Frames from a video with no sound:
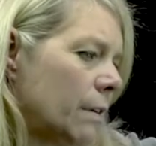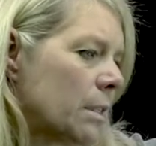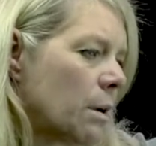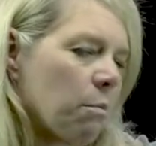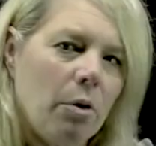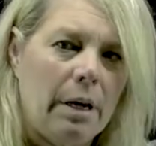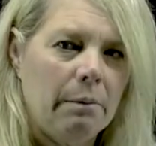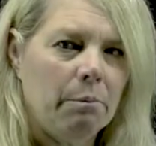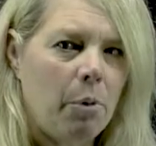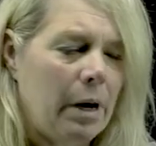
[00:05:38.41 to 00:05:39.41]
it's
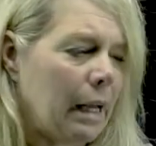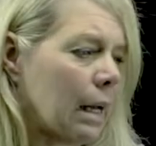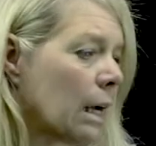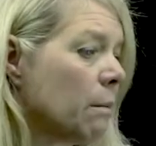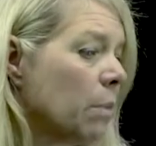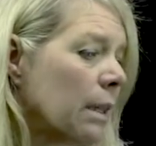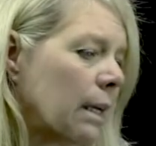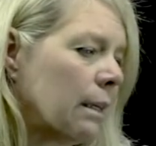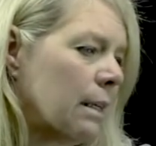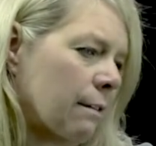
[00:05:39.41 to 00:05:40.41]
pointing in a
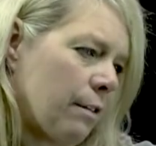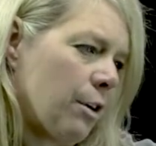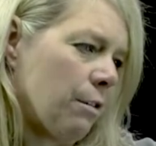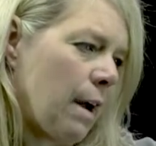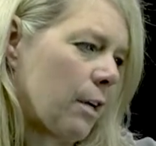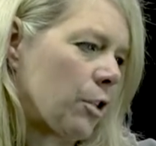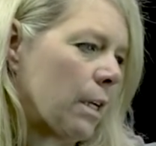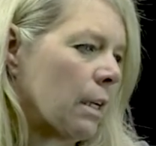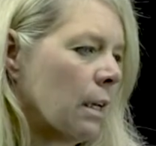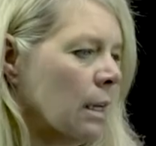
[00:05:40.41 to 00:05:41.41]
completely different
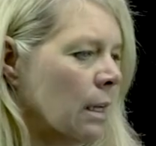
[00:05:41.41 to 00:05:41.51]
direction.